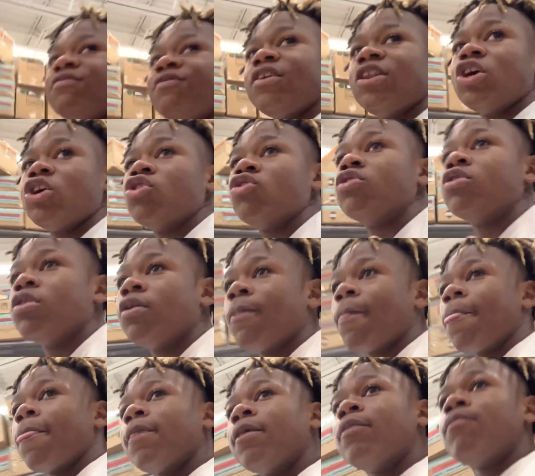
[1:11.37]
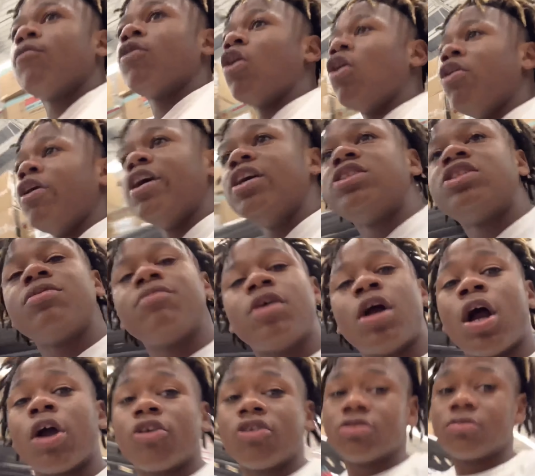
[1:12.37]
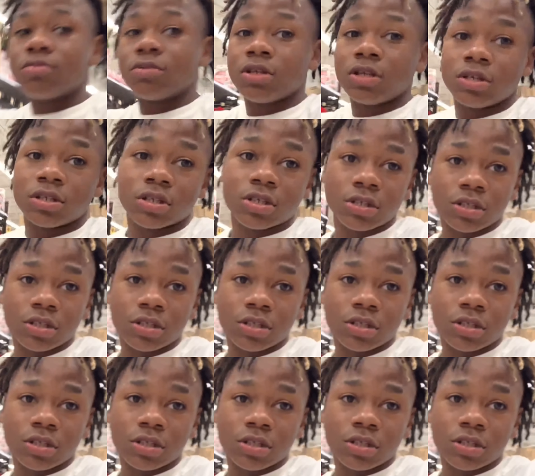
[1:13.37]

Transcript: this video, go ahead and send me y'all Christmas list